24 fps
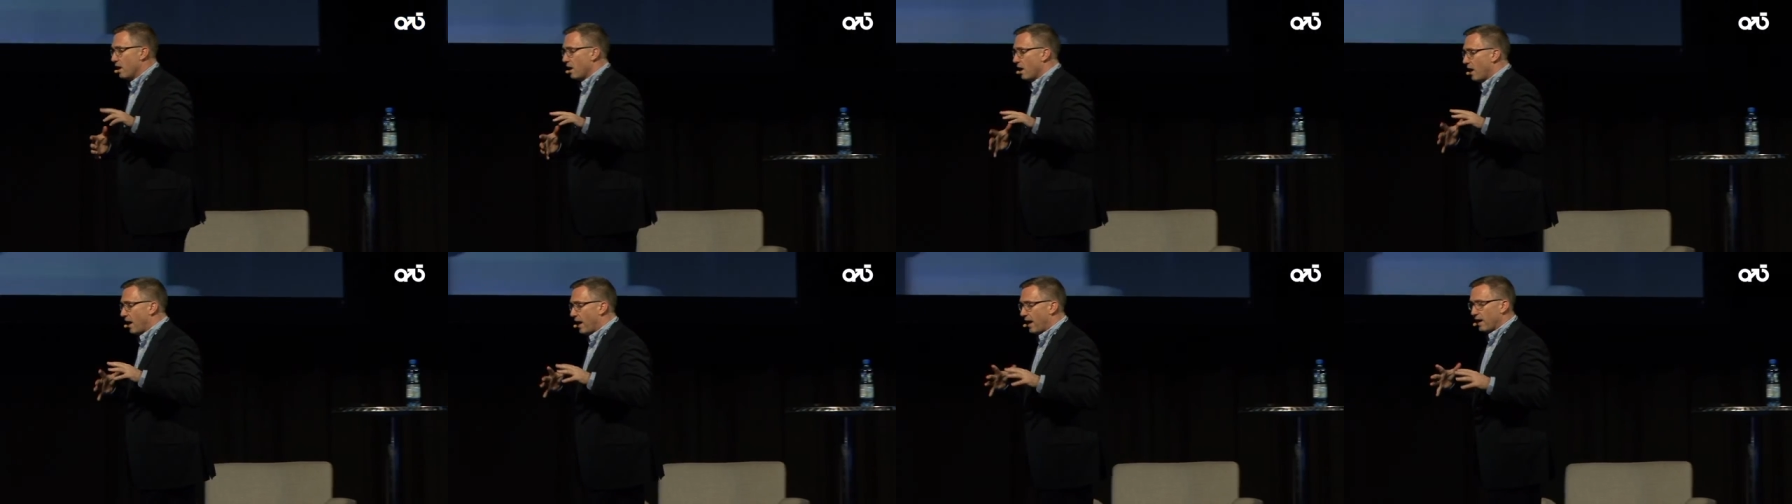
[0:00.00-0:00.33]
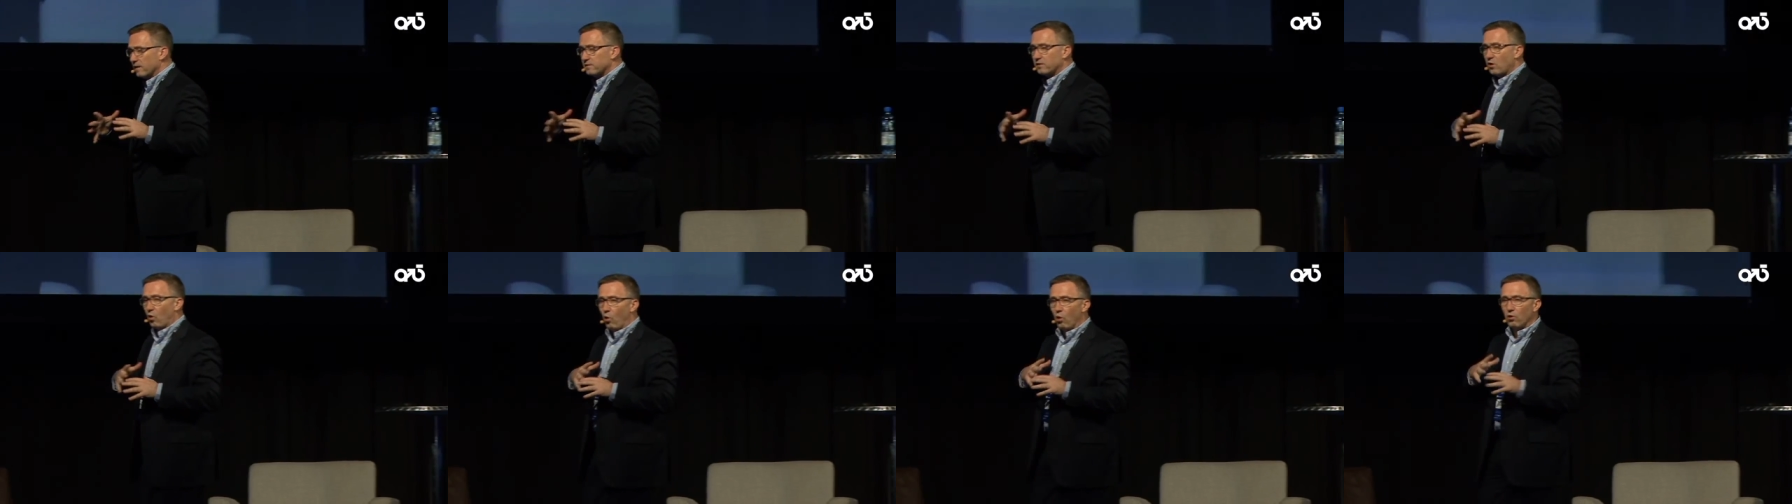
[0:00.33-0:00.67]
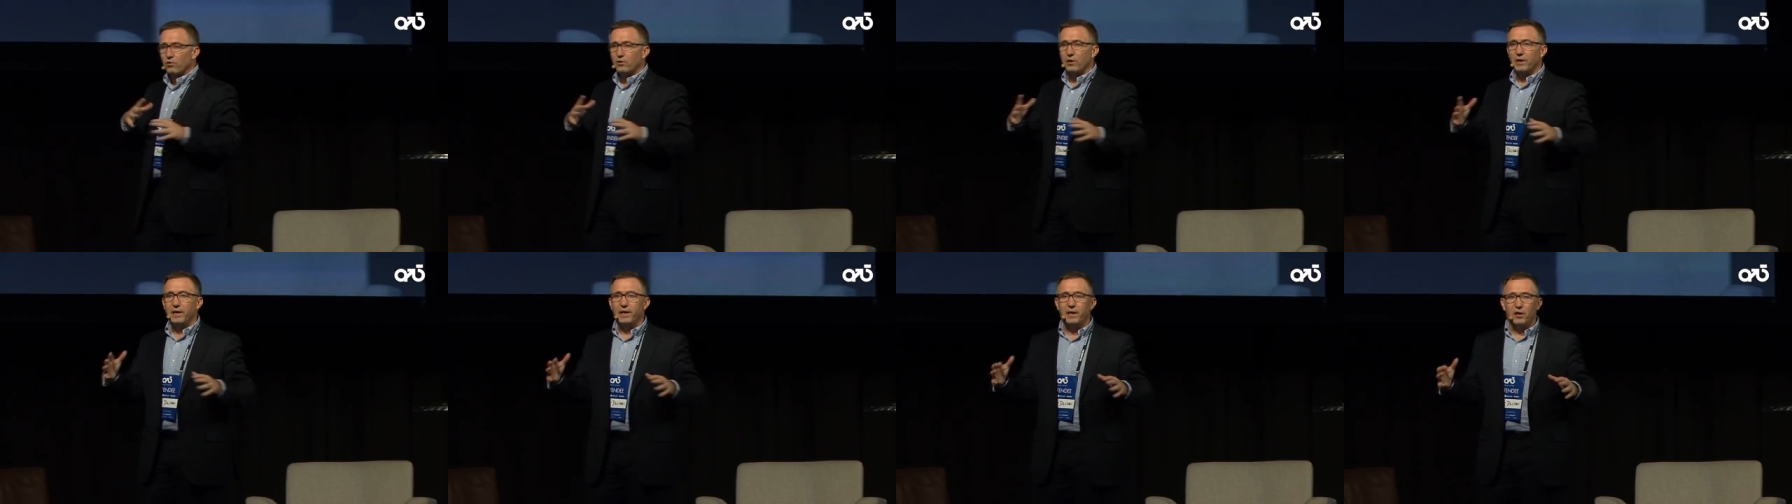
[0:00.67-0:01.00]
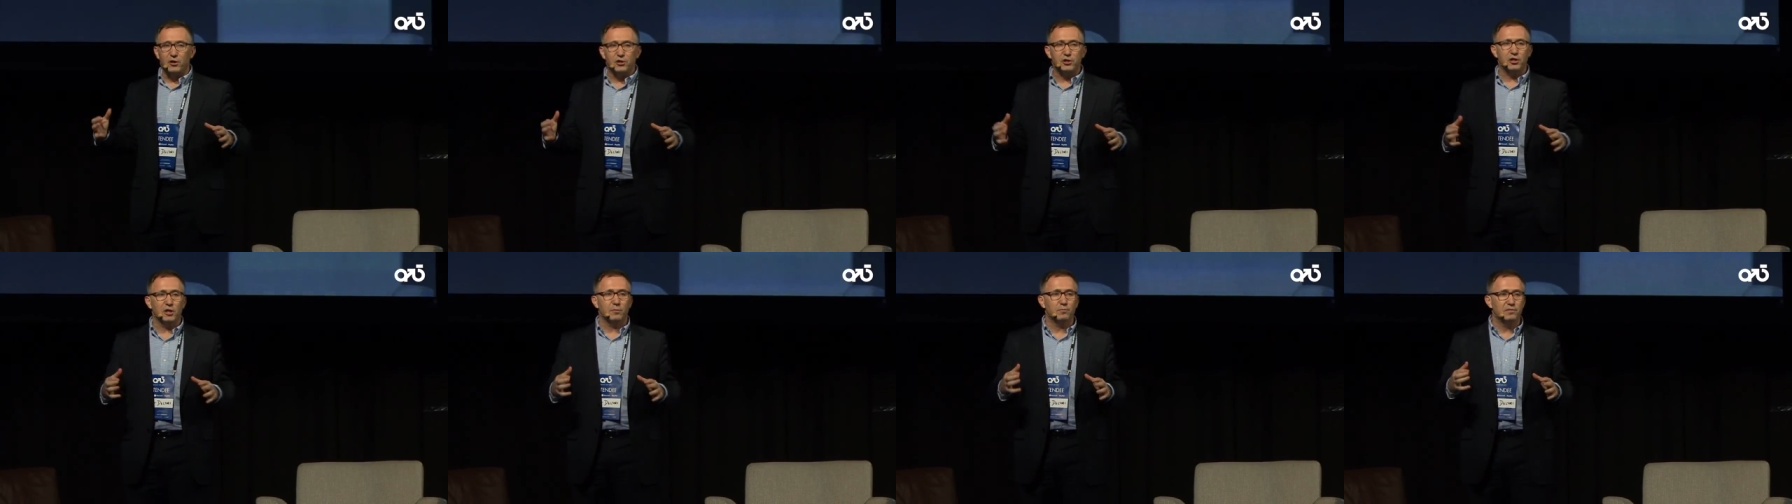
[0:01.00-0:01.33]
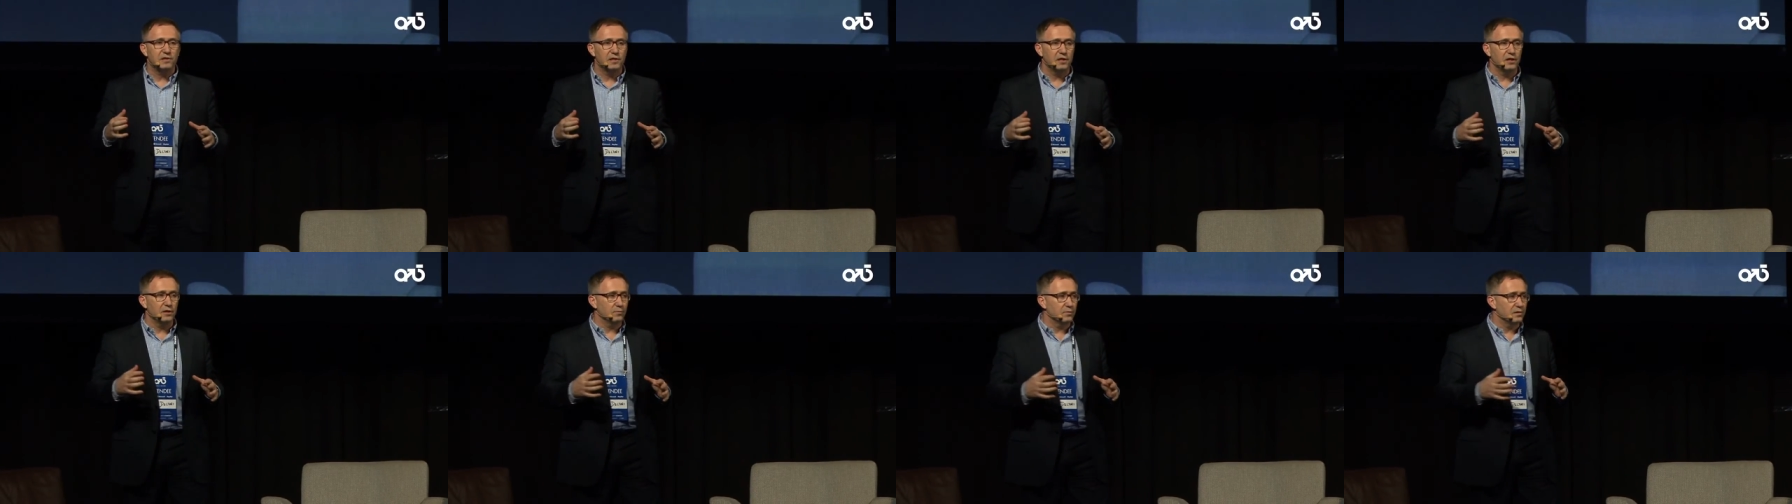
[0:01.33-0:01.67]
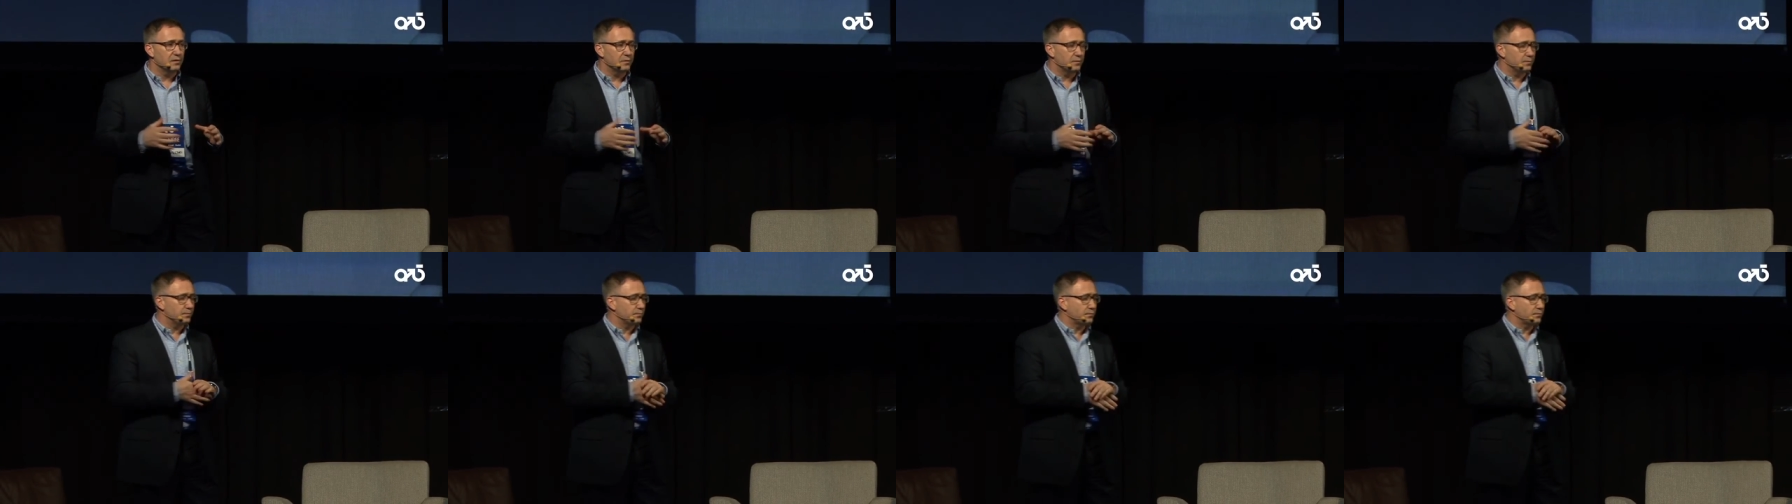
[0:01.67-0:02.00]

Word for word: asked all the leadership teams